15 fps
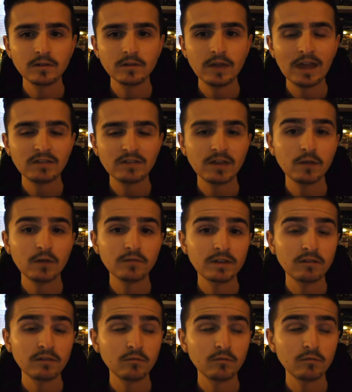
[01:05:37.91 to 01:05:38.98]
ex-girlfriend
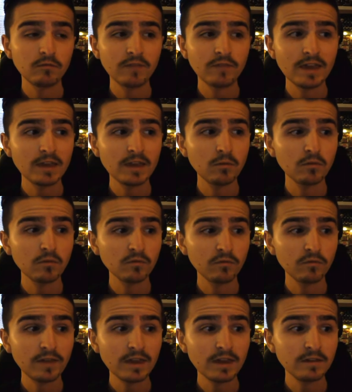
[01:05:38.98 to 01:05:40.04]
is all fake, was all
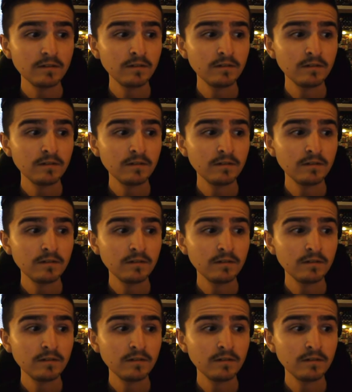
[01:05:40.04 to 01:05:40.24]
fake,